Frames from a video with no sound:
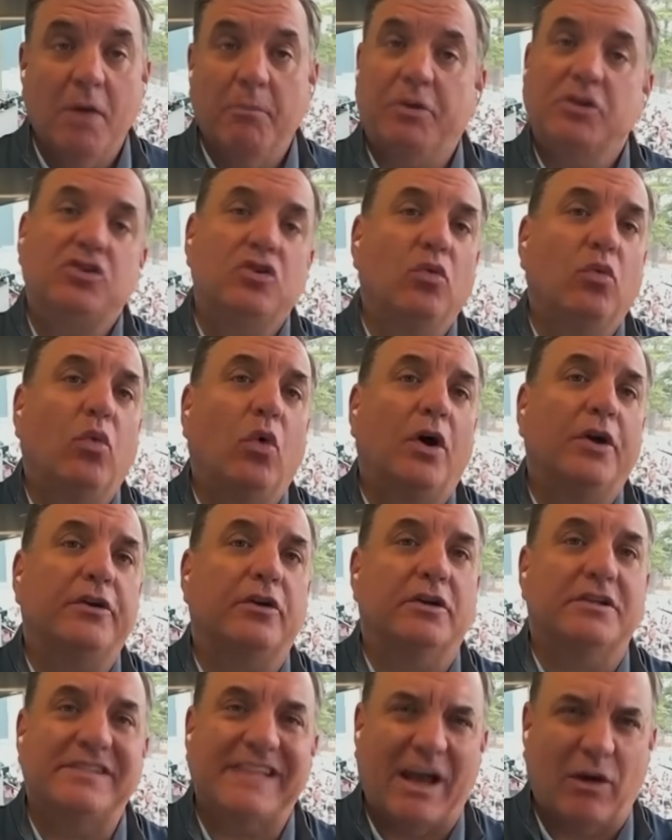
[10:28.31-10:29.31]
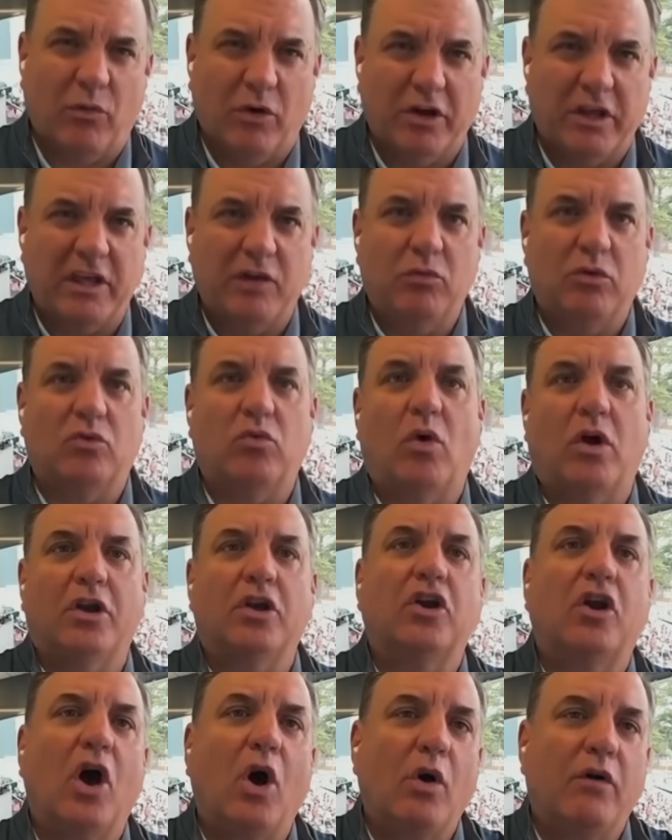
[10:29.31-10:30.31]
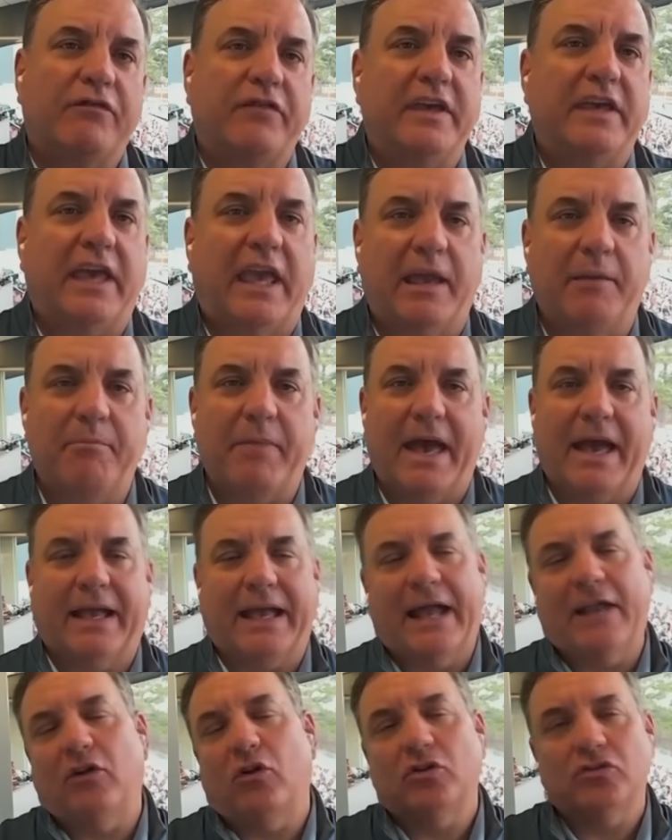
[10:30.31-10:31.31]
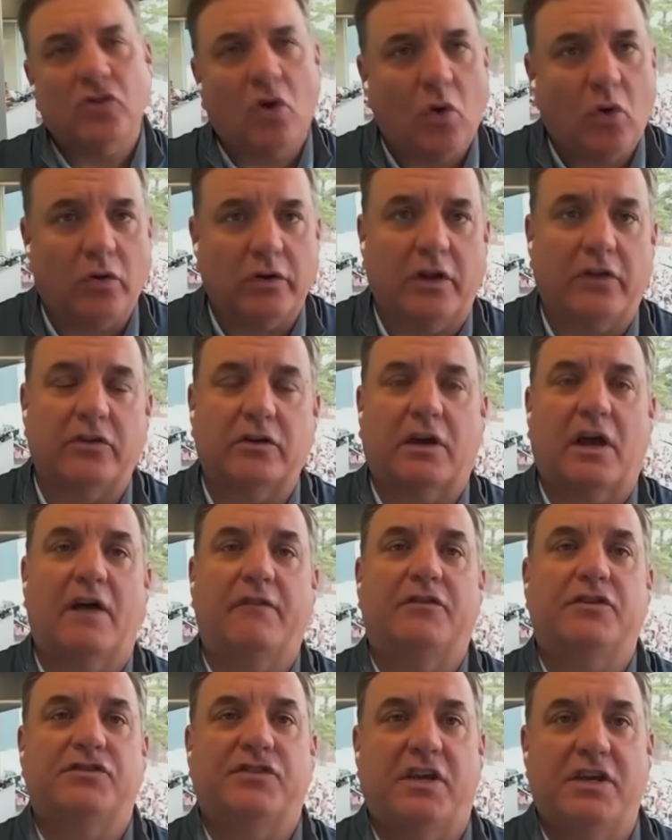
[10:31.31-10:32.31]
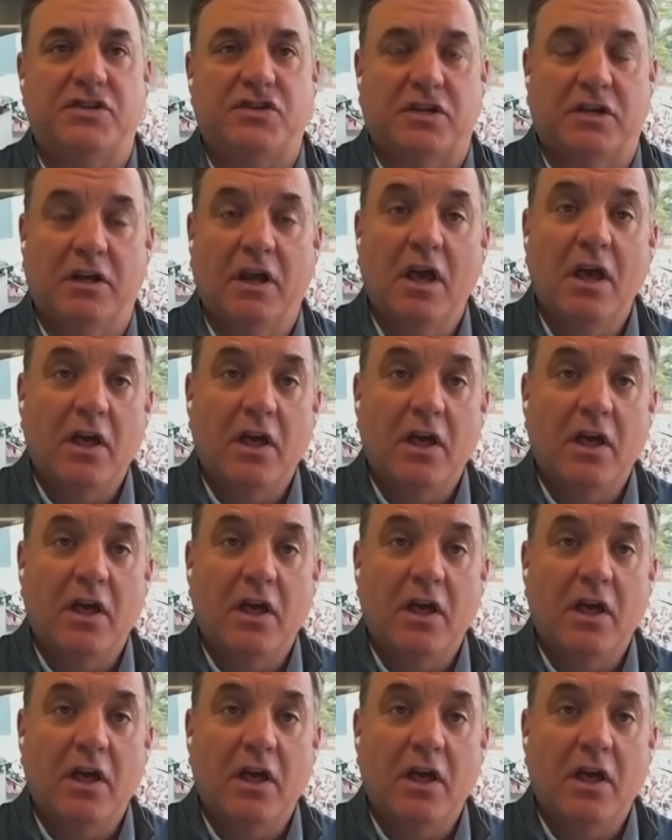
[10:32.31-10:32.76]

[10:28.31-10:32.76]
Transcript: But you wonder, is that where he would want to go if he came back? I don't know. It's a whole other conversation.